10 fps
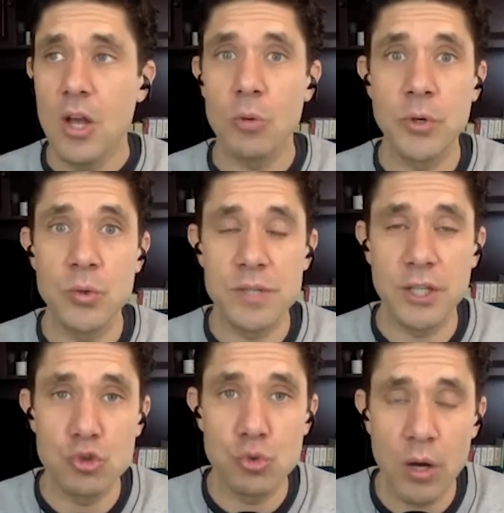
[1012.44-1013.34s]

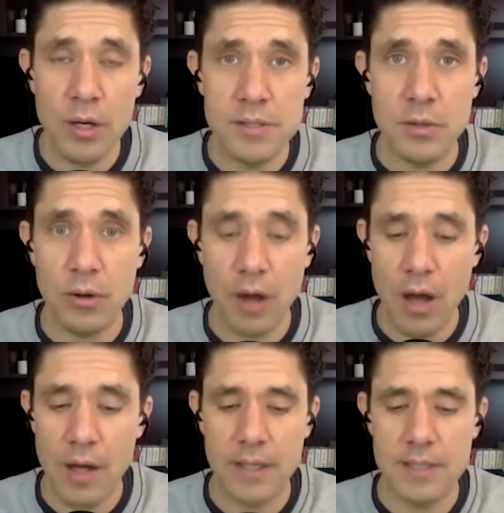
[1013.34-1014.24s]
abusing drugs and
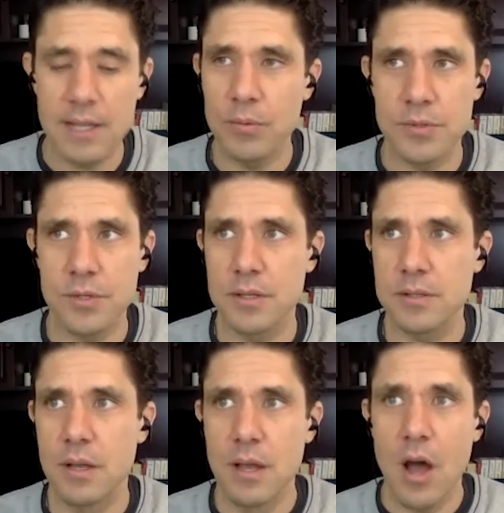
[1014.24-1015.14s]
narcotics, and I was
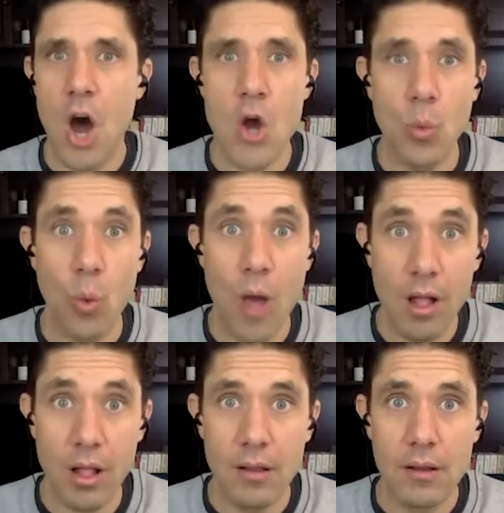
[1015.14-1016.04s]
just
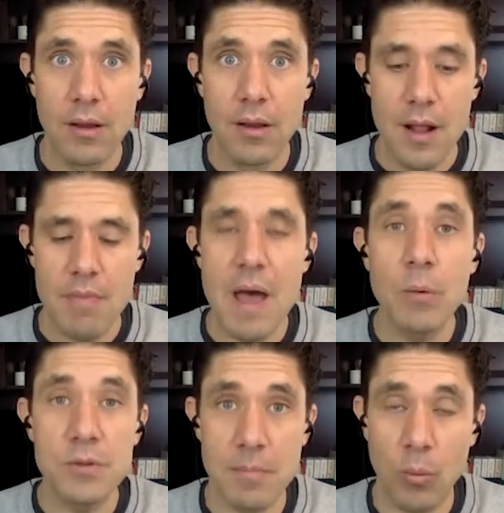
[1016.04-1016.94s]
unwell. That
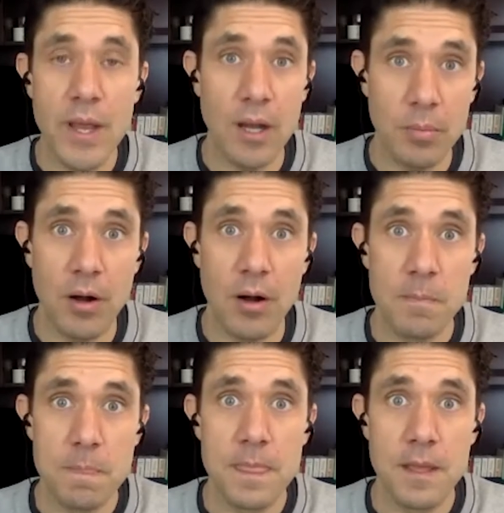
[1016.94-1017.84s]
was my wake-up call,
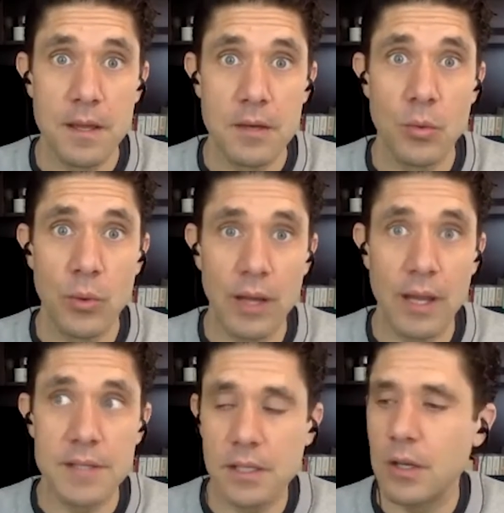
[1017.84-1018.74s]

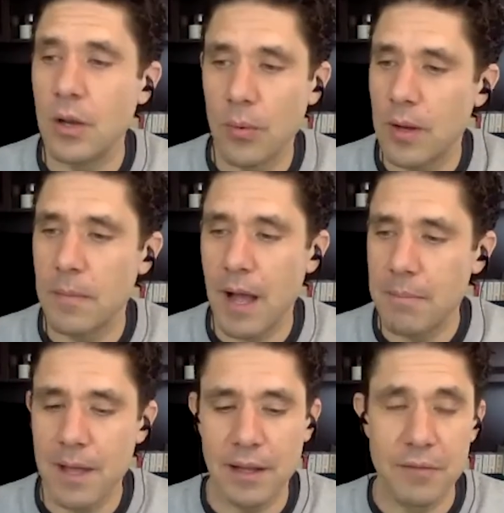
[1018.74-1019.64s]
realizing, you know what?
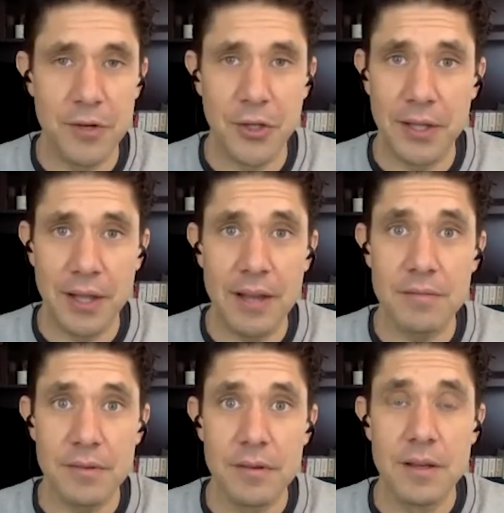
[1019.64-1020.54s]
I'm not living a good
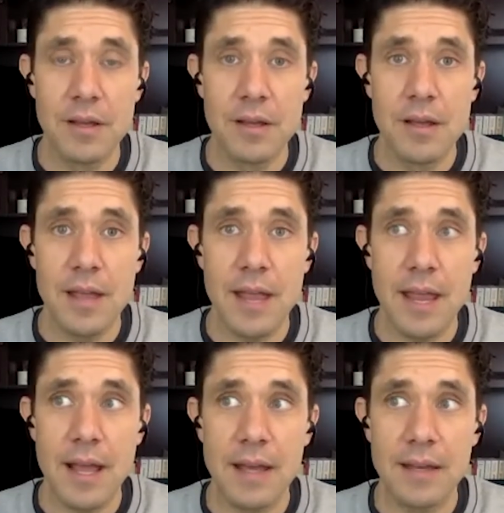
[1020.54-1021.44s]
life,
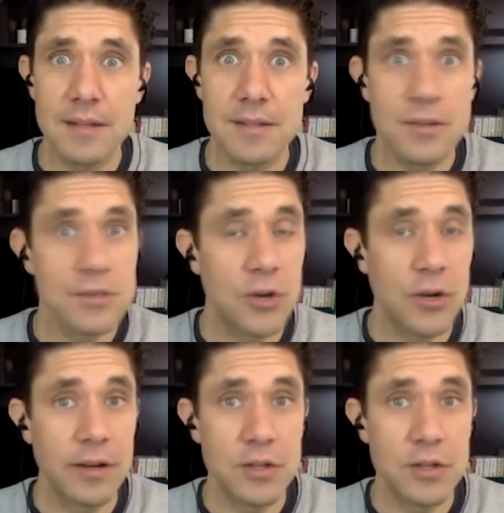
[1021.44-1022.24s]
and started to